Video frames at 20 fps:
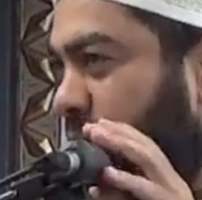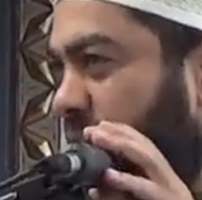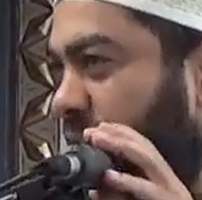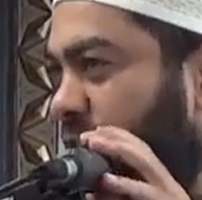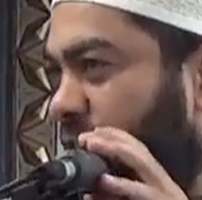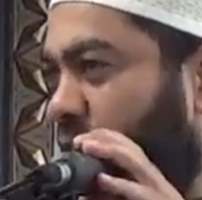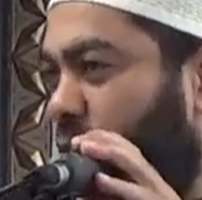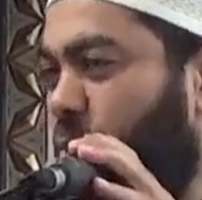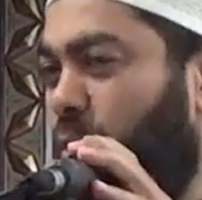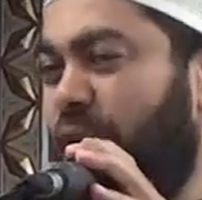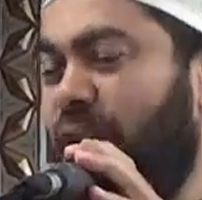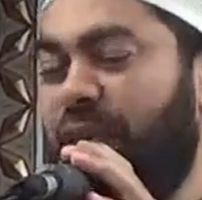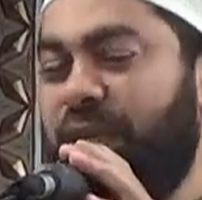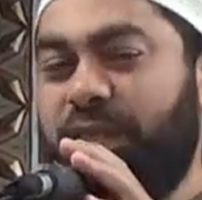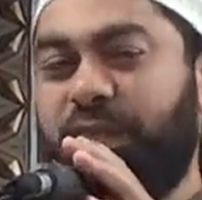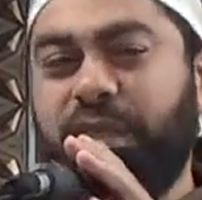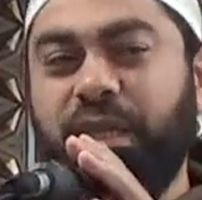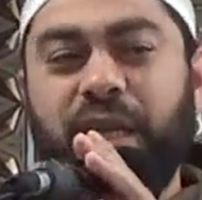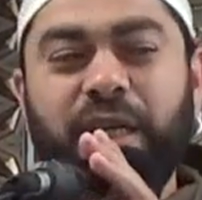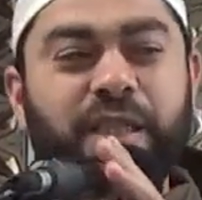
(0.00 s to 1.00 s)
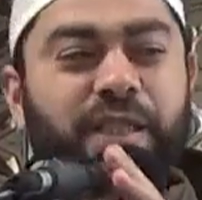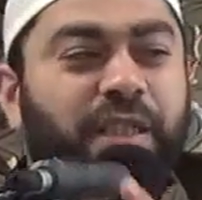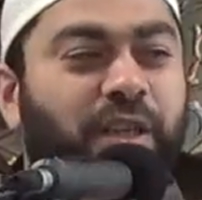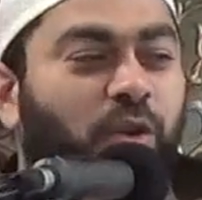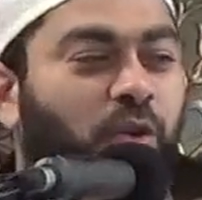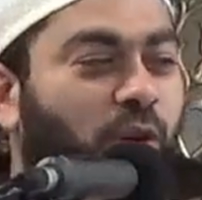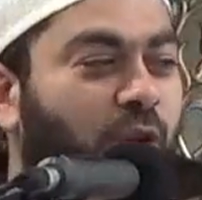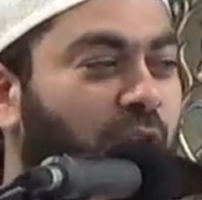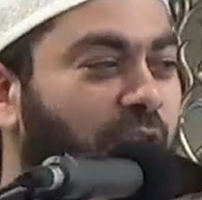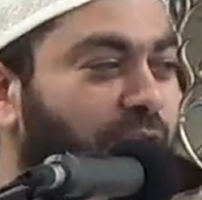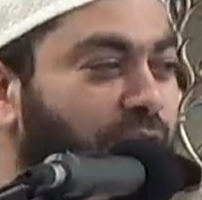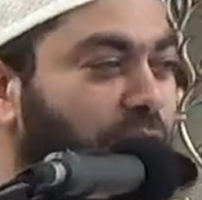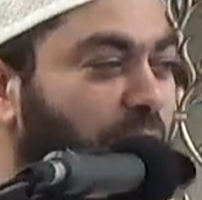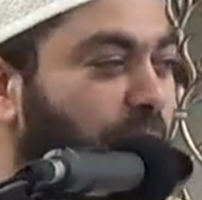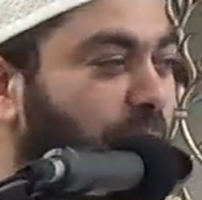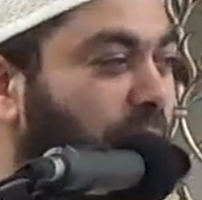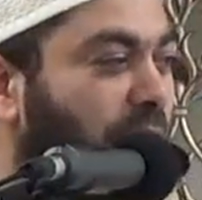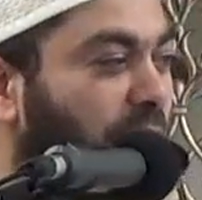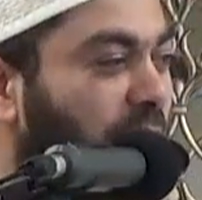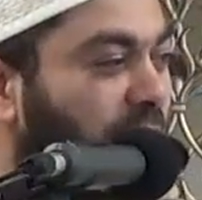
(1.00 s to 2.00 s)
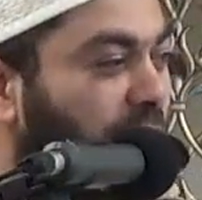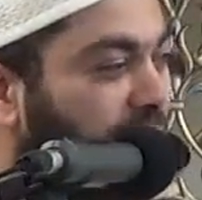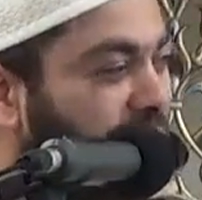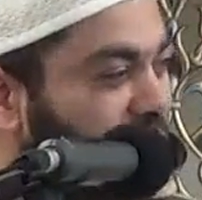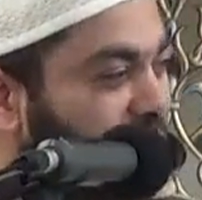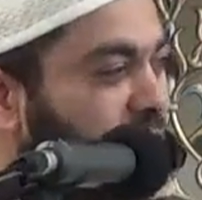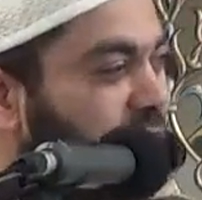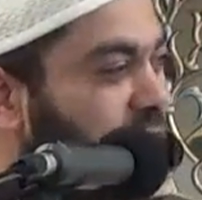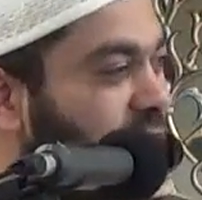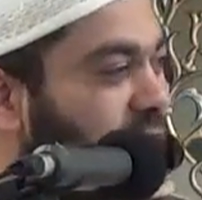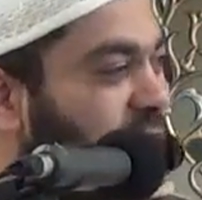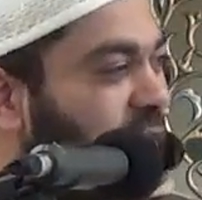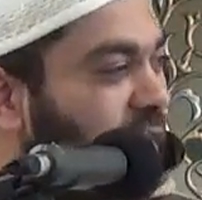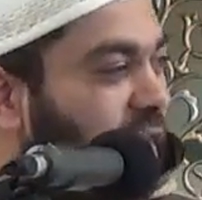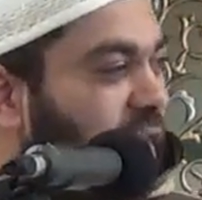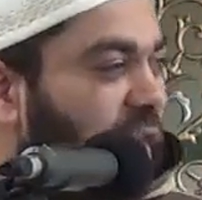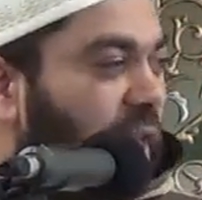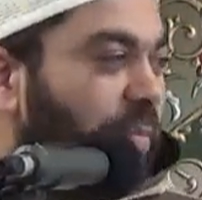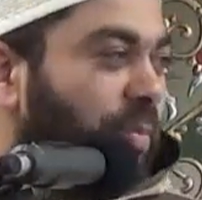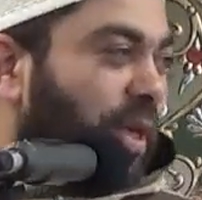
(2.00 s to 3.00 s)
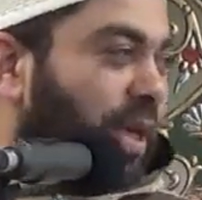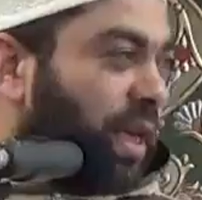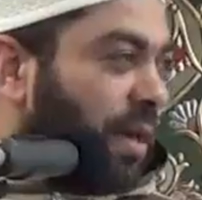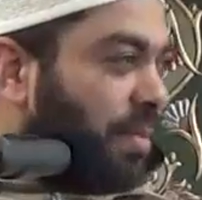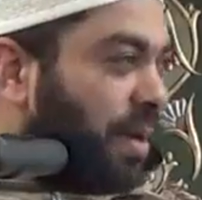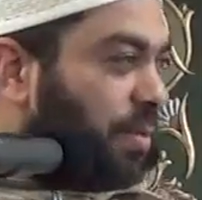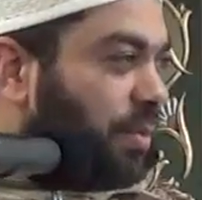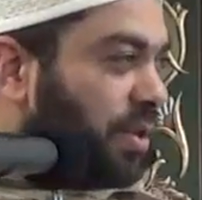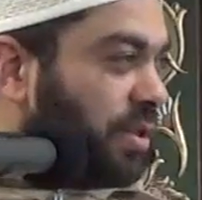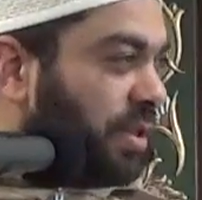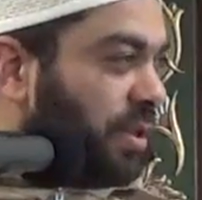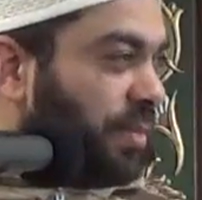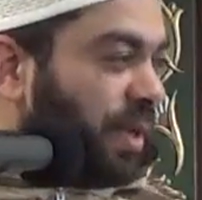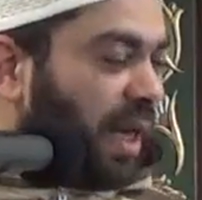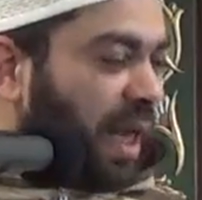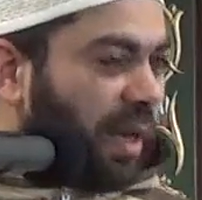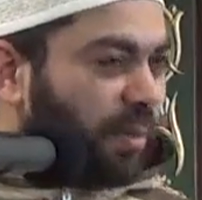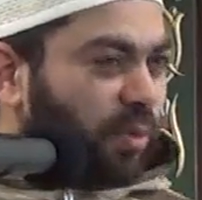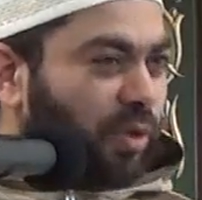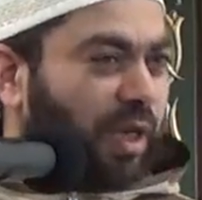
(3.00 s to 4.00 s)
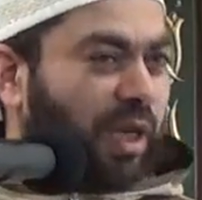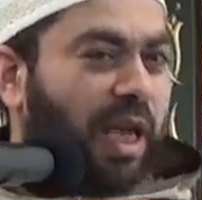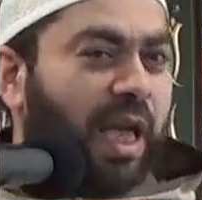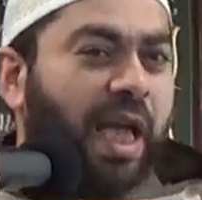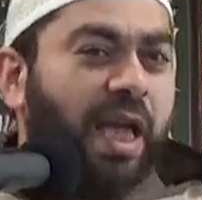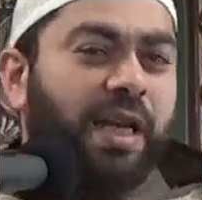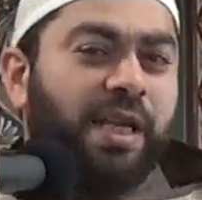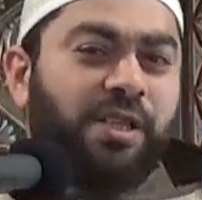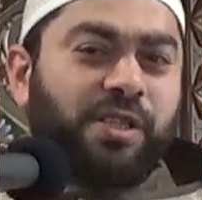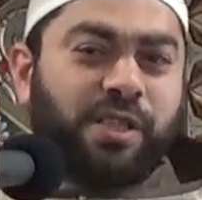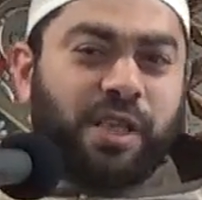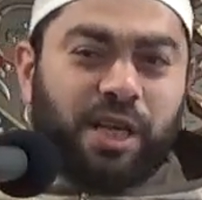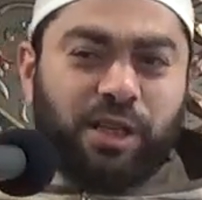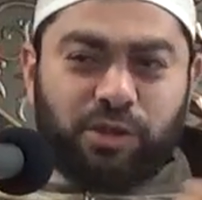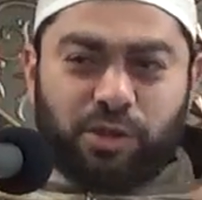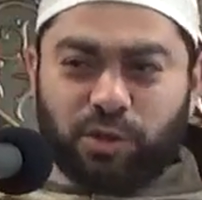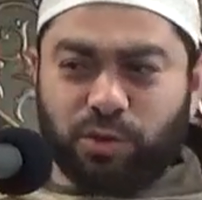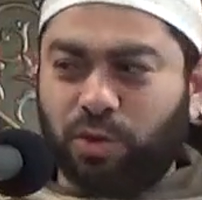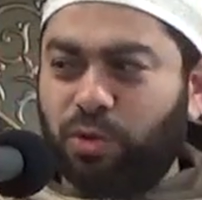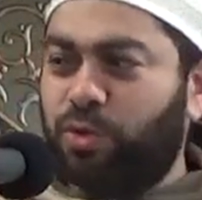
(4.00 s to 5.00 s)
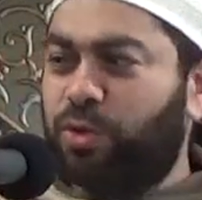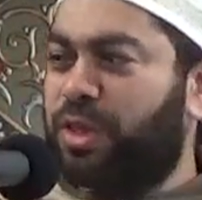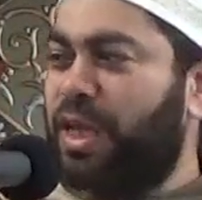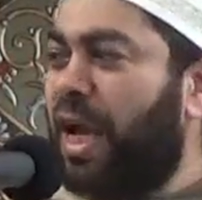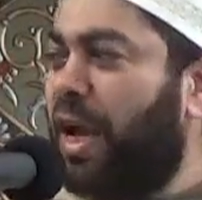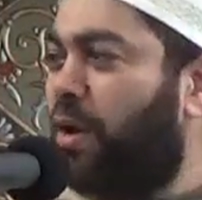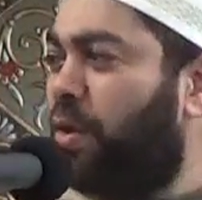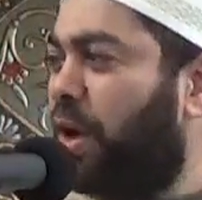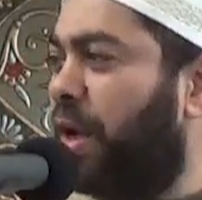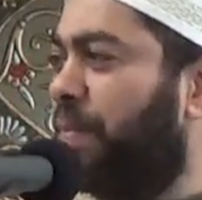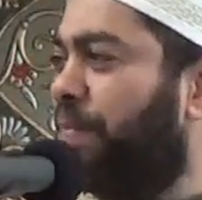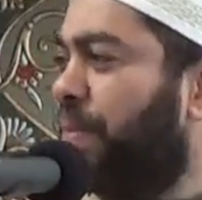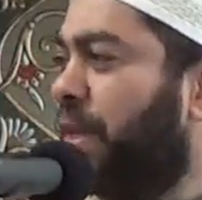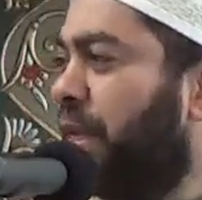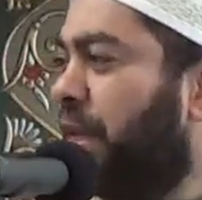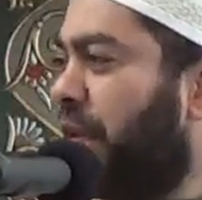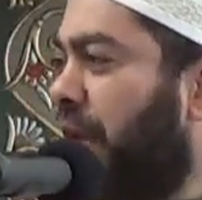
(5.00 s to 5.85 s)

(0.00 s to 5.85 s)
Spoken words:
So when he studied the Quran for about a year, he became a Muslim, alhamdulillah, and he started to do da'wah.